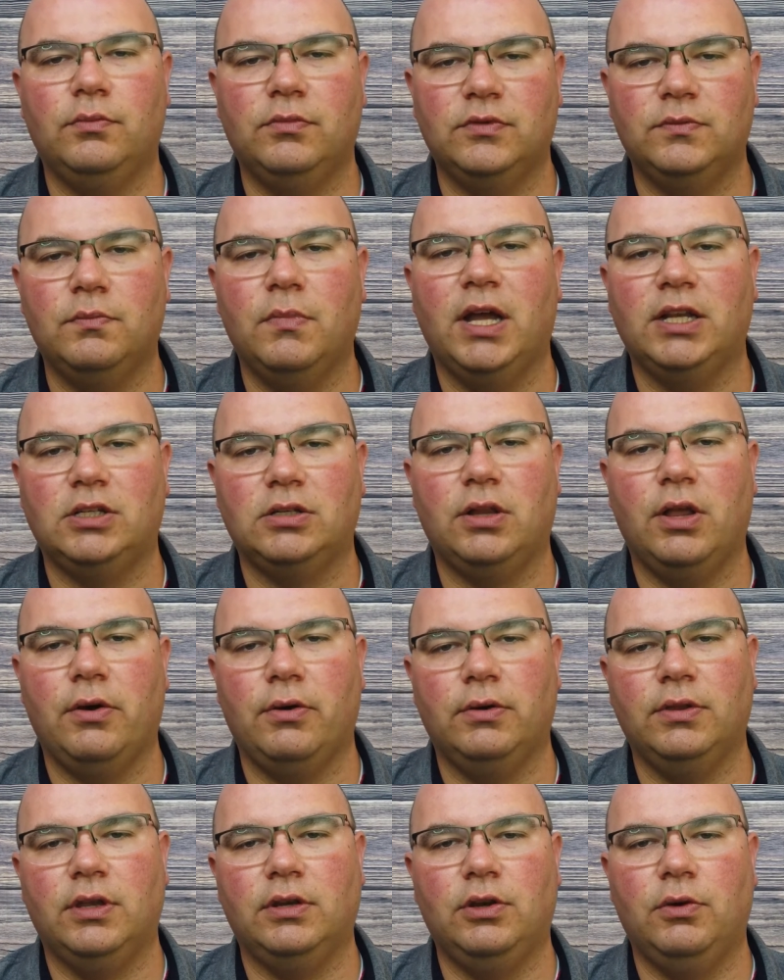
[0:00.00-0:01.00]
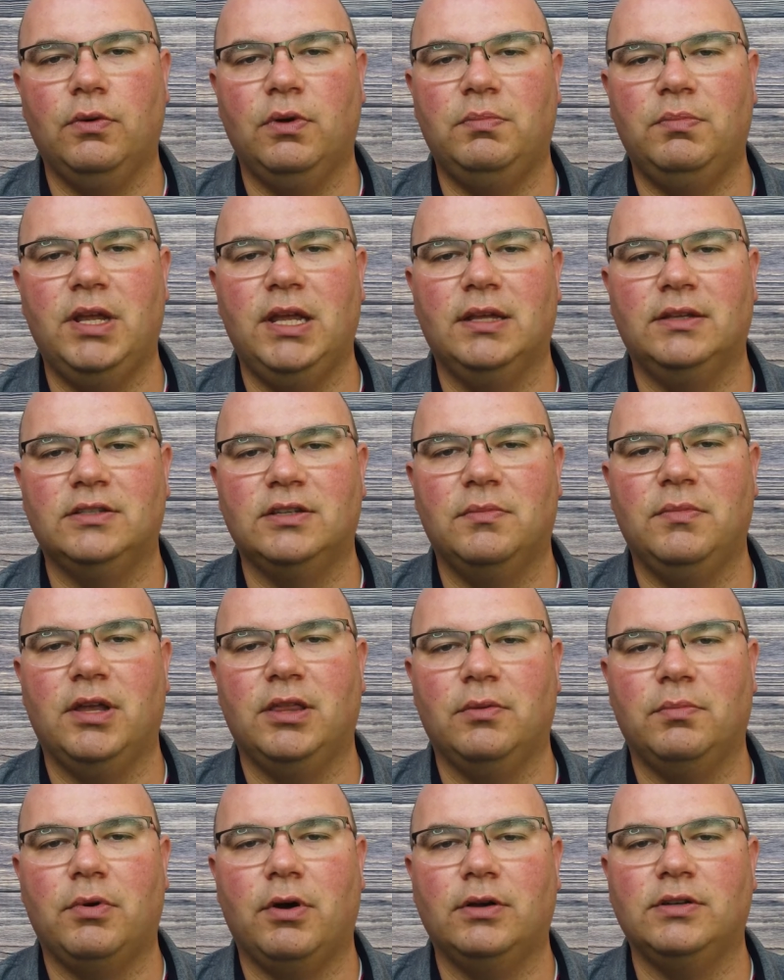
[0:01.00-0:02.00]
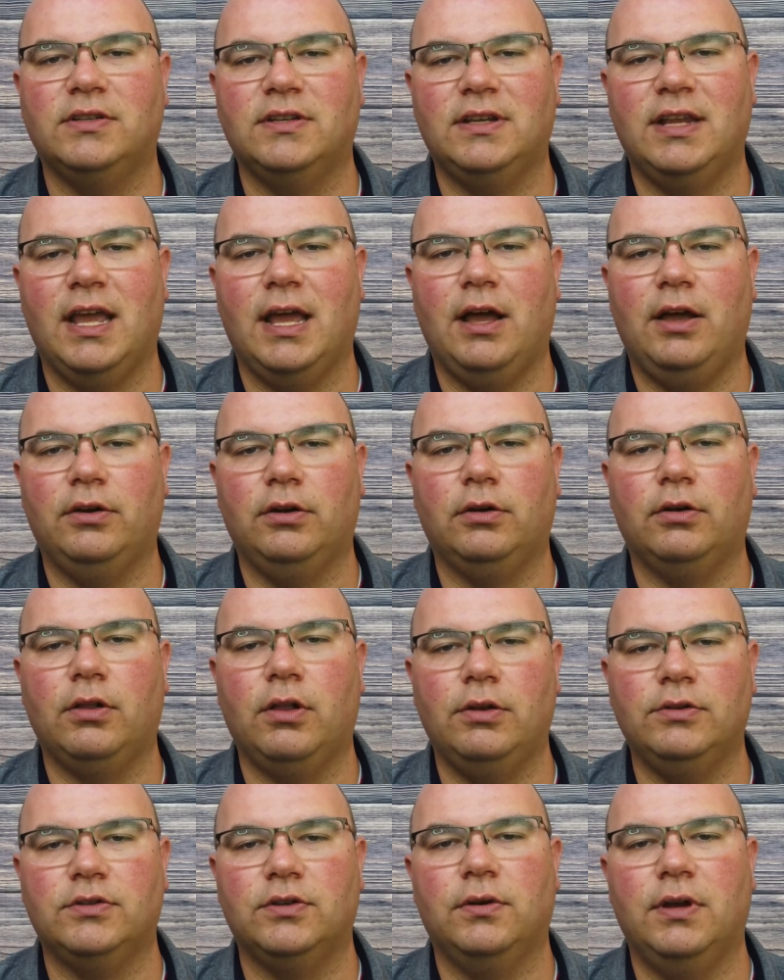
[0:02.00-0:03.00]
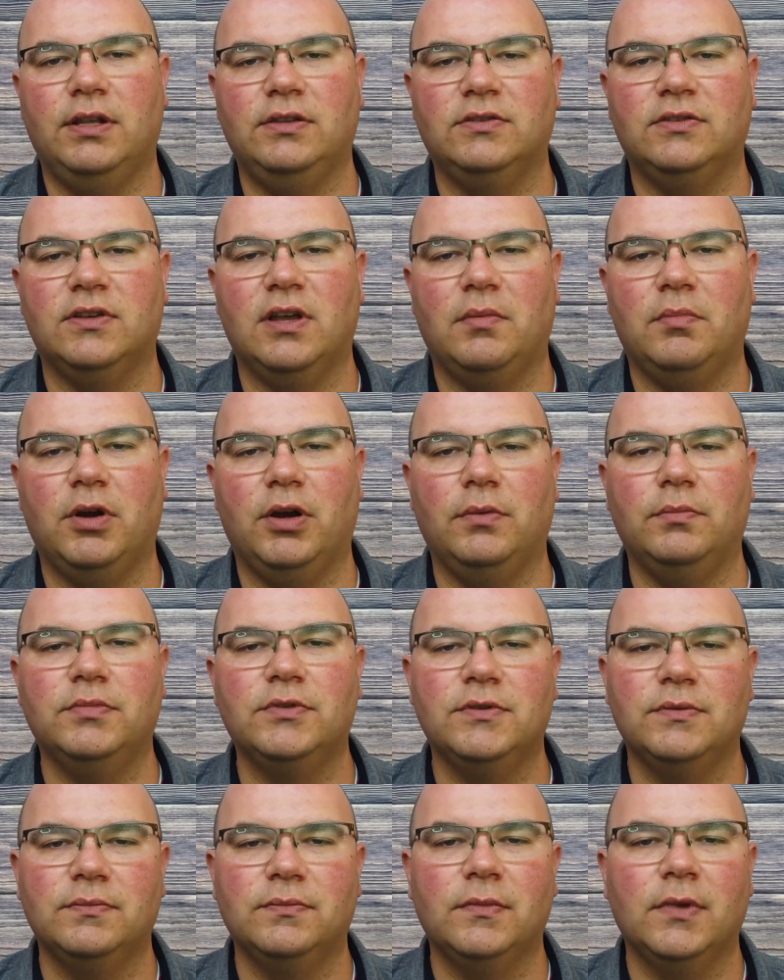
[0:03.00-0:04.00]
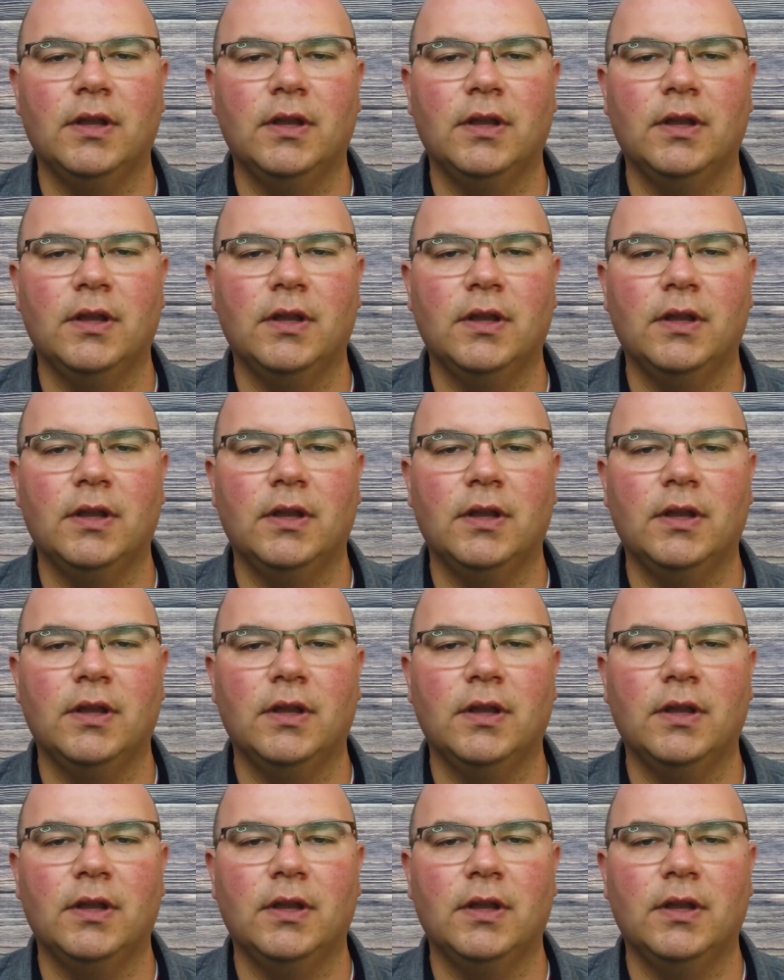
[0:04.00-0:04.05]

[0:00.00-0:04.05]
much lower than you would be in some other parts of town or closer in suburbs.